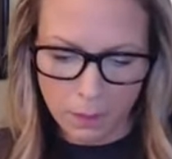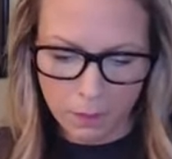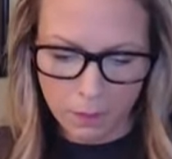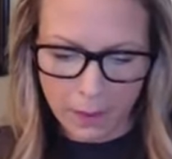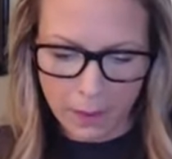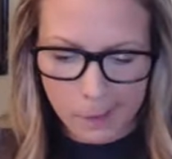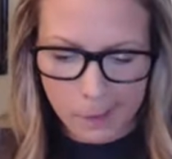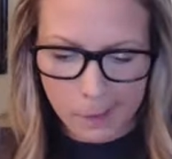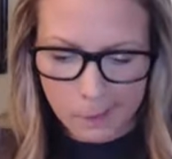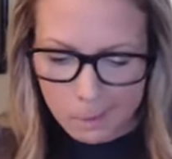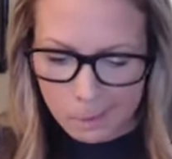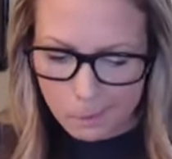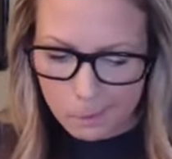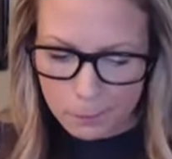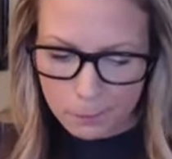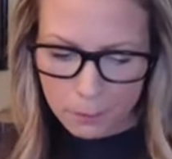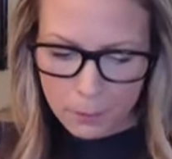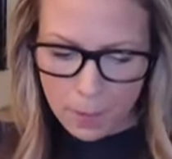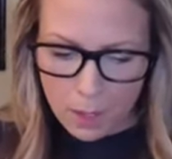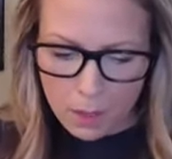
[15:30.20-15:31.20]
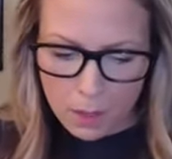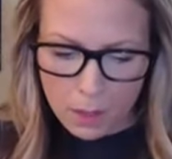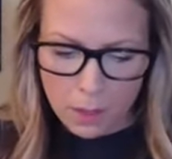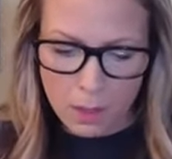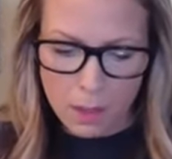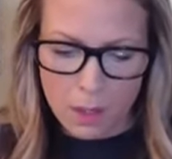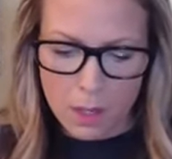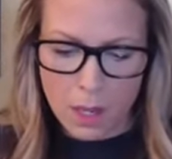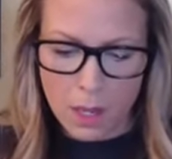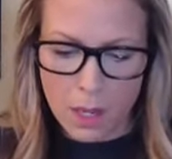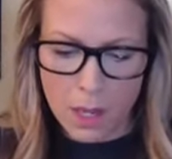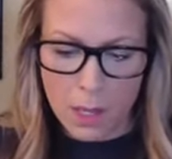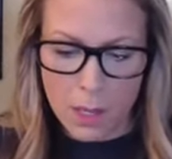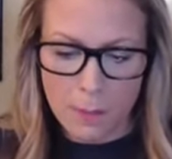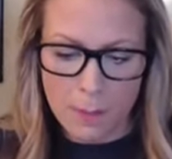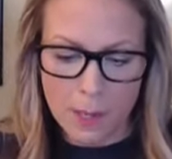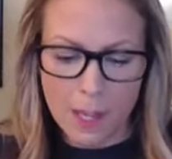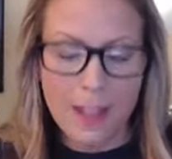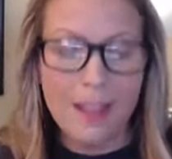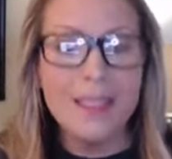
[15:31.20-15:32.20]
okay
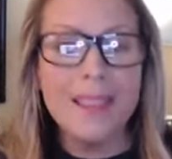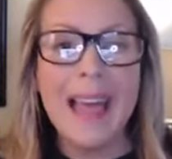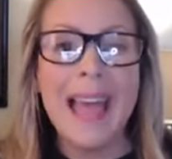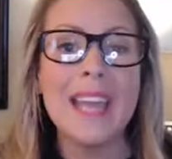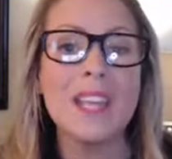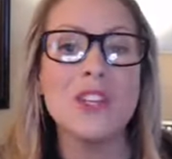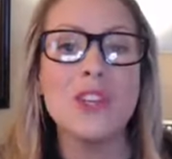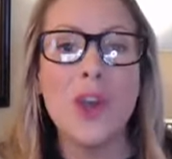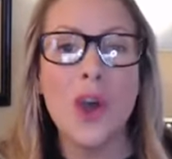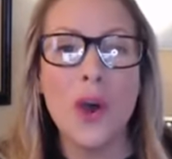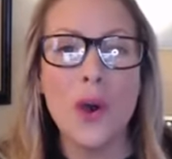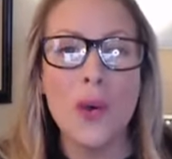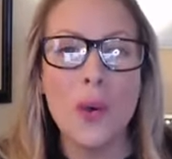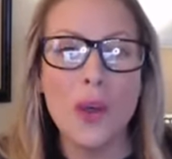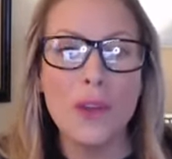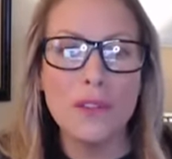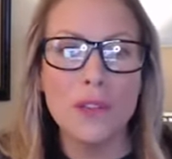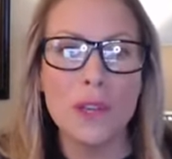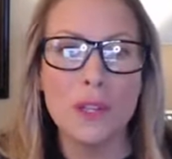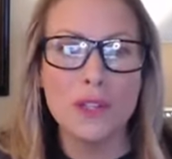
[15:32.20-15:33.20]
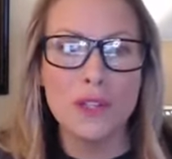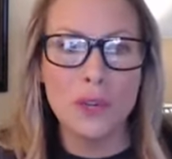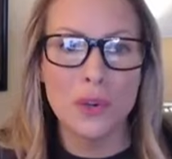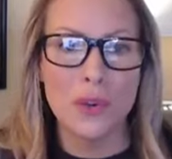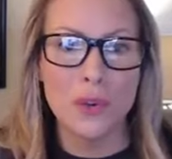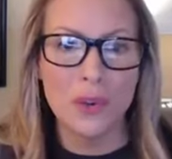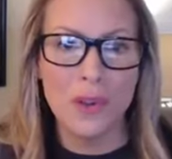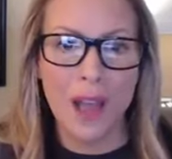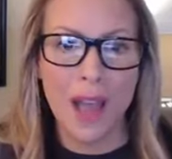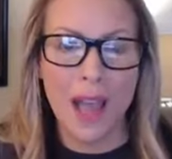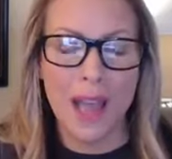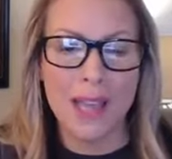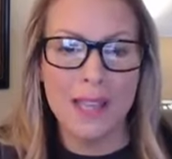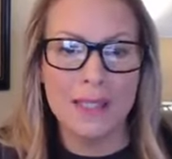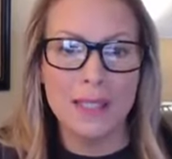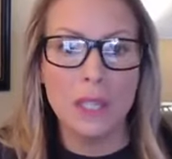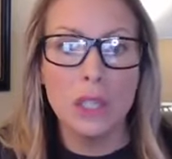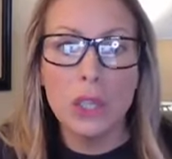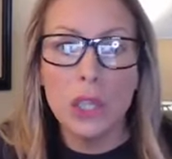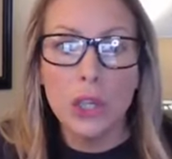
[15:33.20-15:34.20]
um, let go of control guys
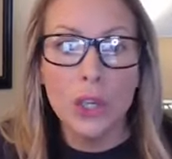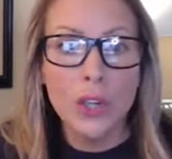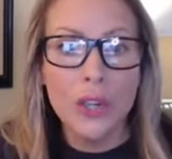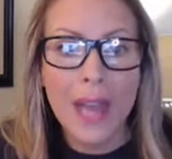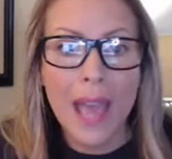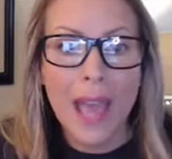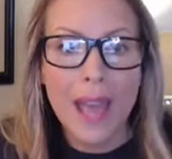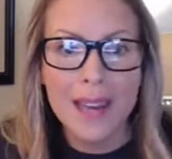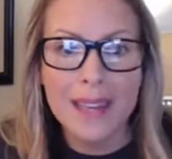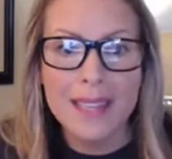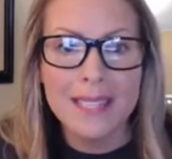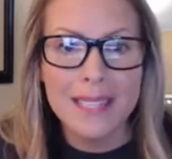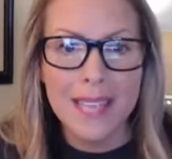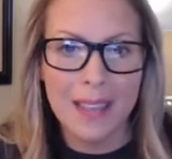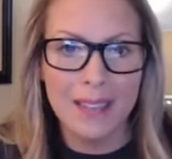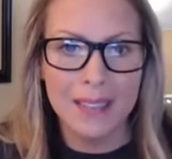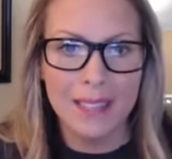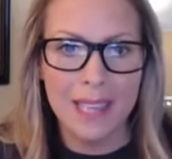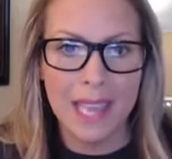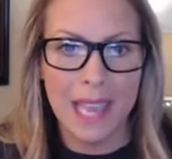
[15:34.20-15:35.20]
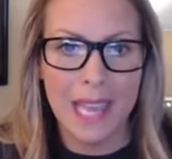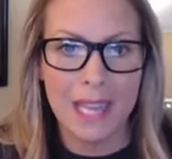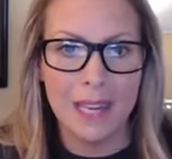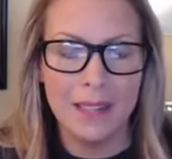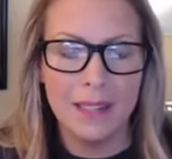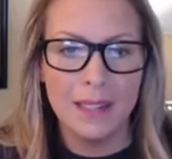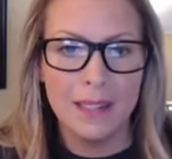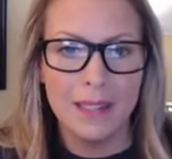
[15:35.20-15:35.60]
learn how to delegate